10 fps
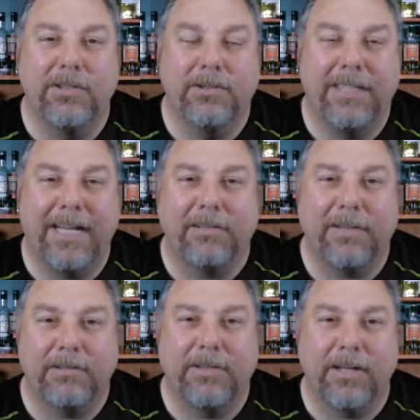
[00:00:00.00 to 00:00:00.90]
Ducey
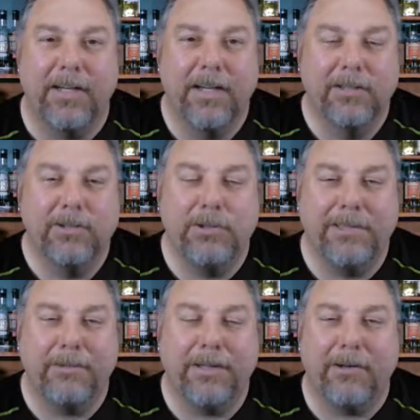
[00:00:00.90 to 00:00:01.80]
out there. Doug
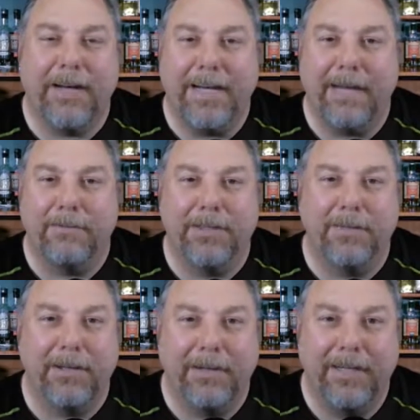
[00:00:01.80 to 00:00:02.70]
Ducey, what a great name too,
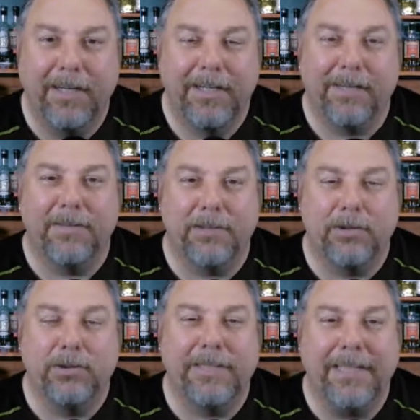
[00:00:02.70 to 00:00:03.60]
by the way, Governor
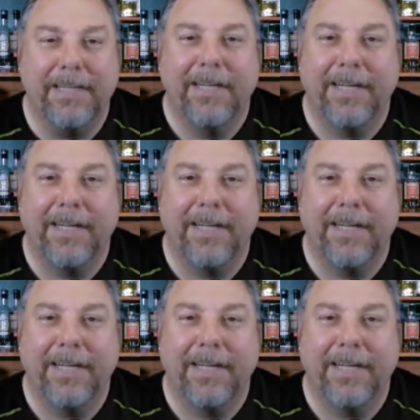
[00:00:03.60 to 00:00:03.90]
Ducey.